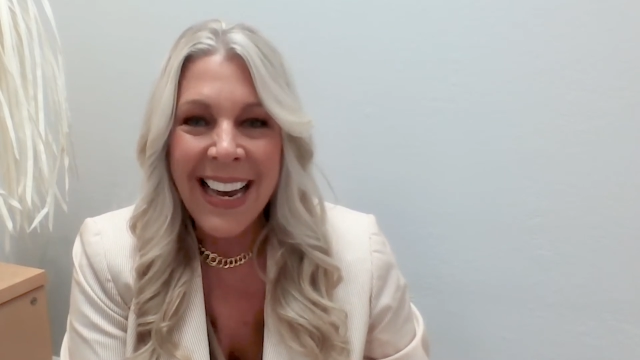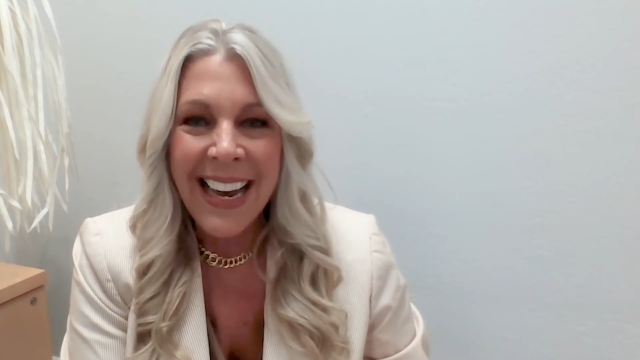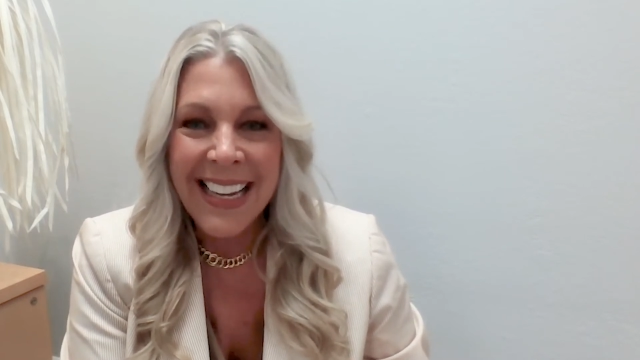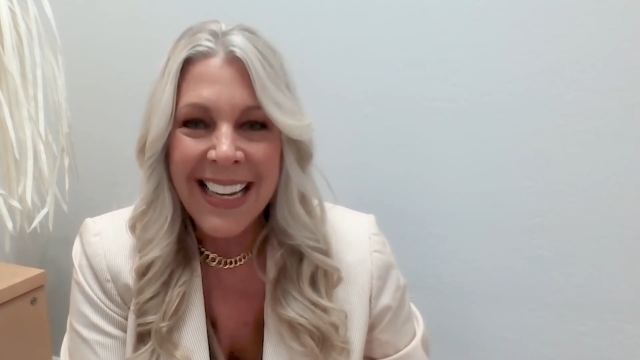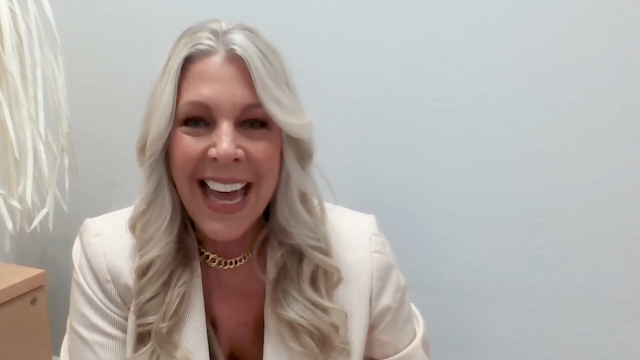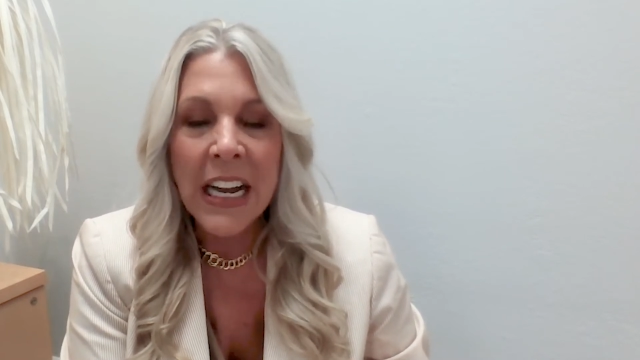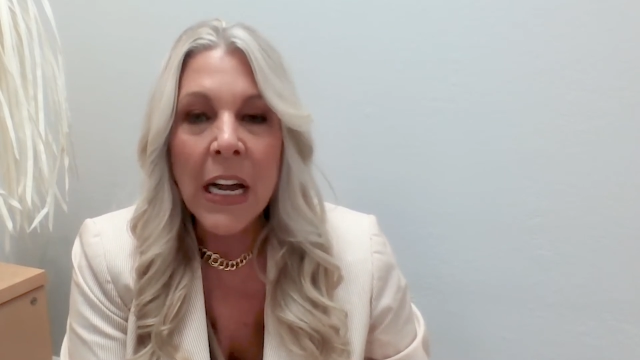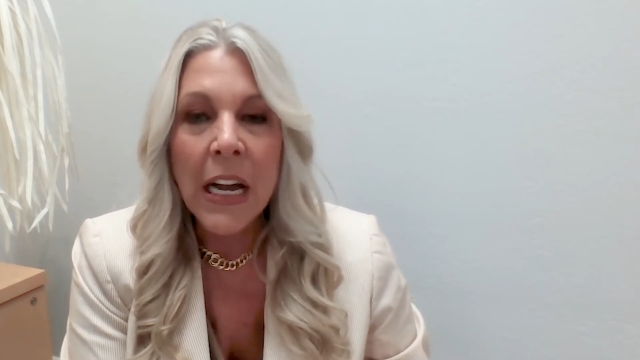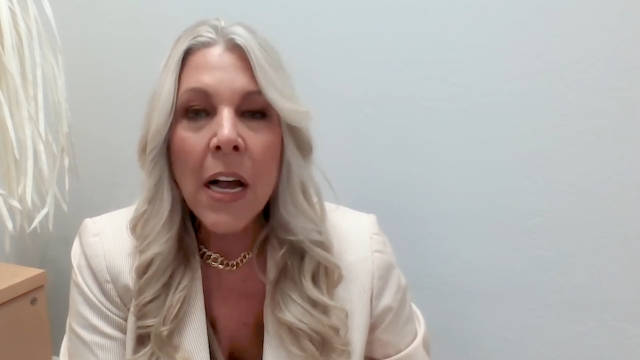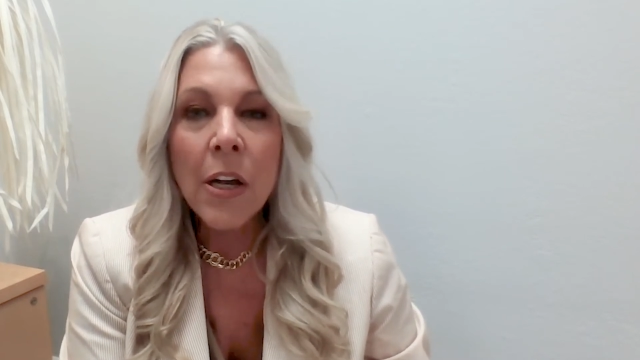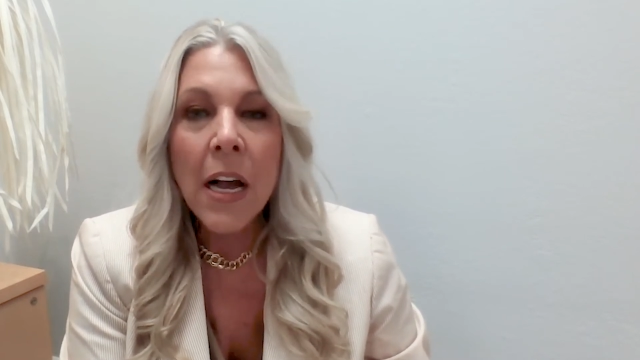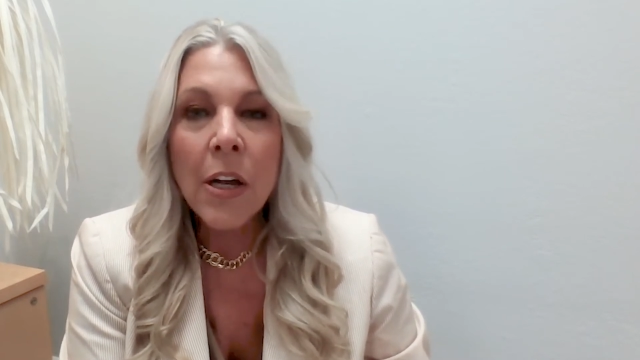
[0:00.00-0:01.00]
at
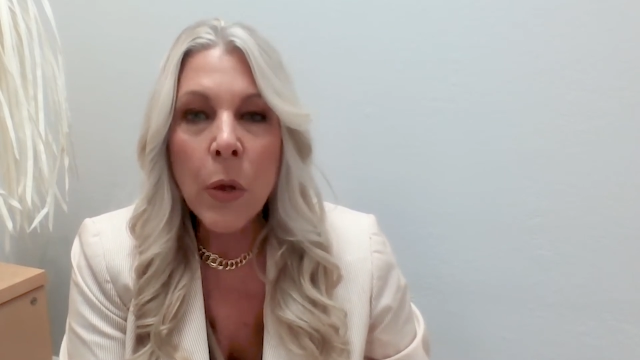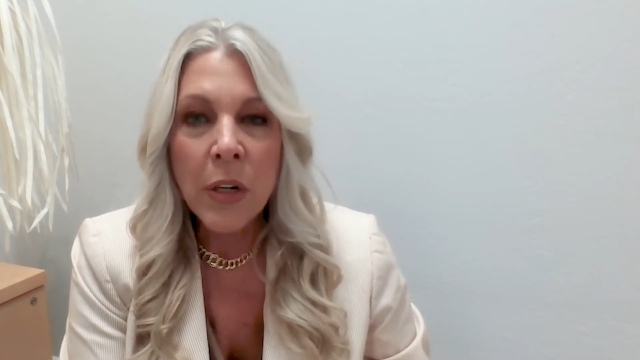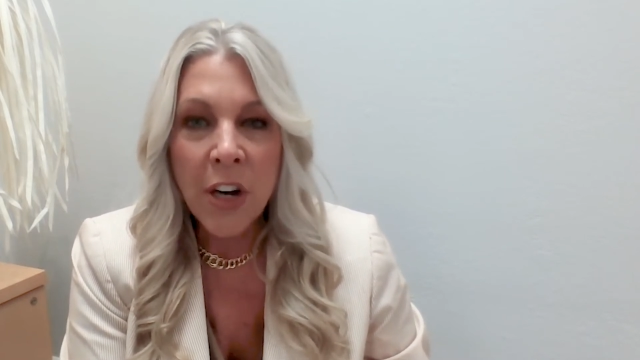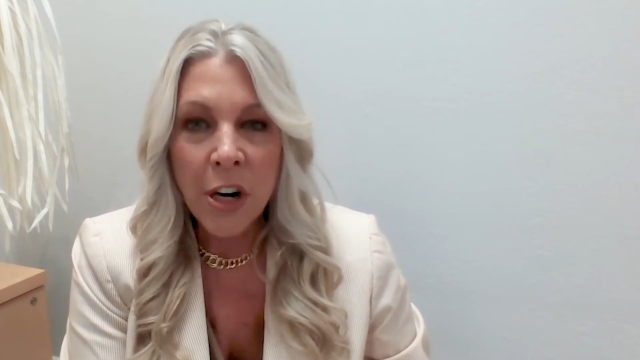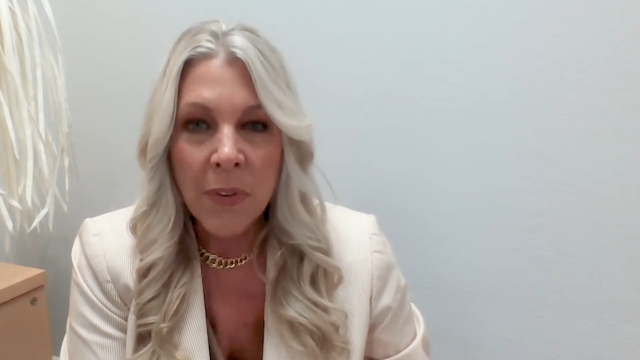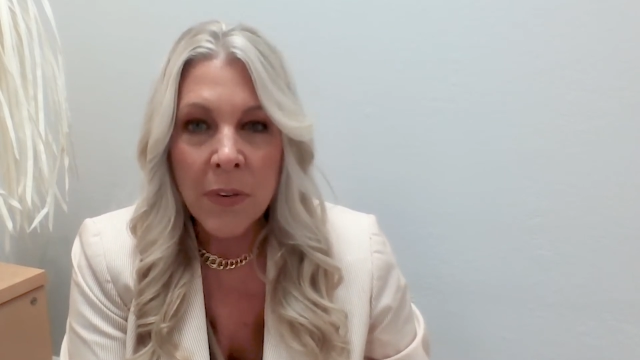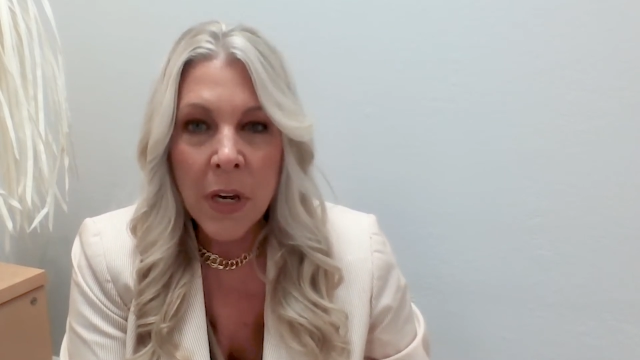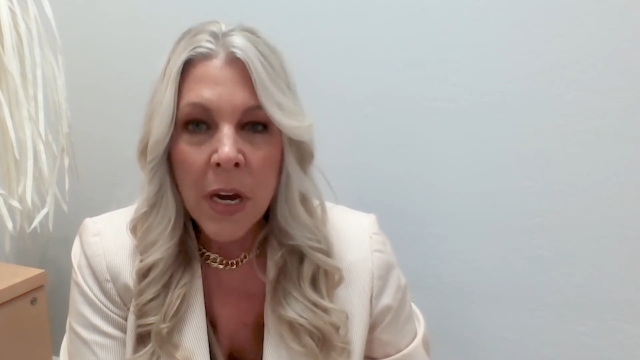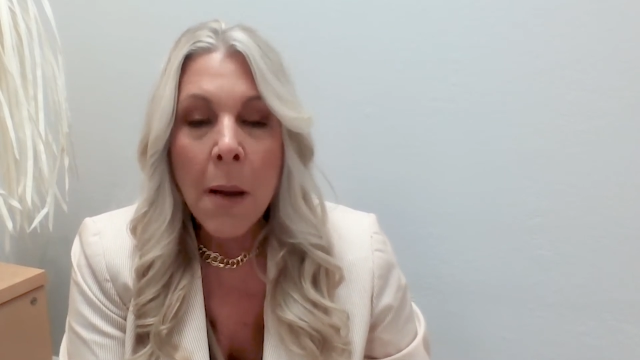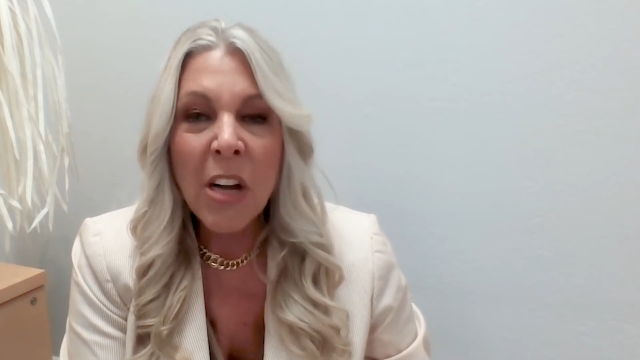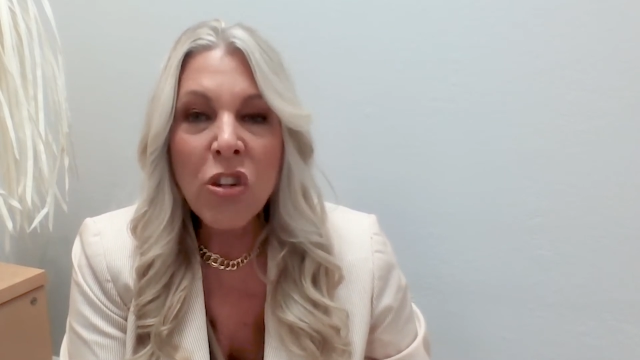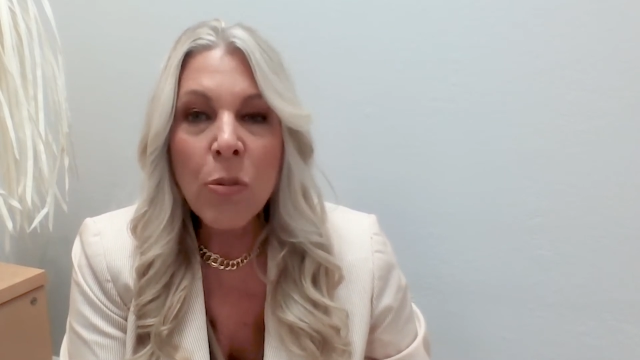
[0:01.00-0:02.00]
getting your
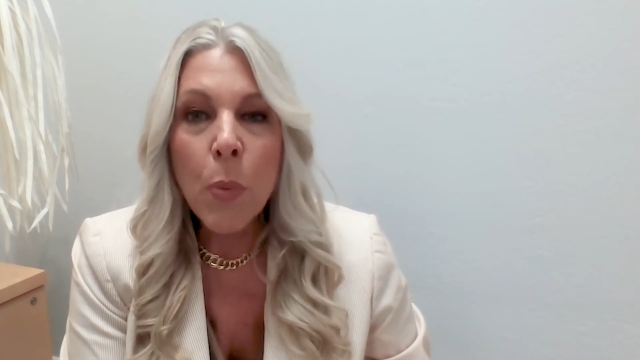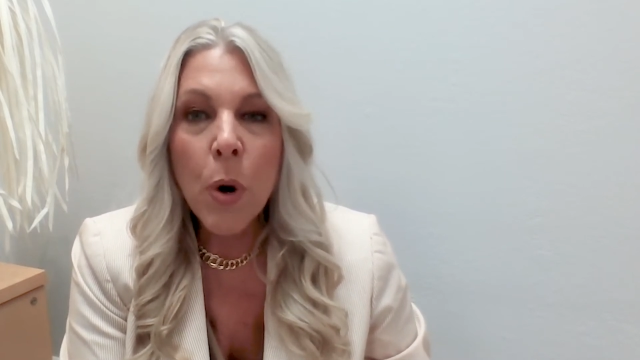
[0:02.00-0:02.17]
terms,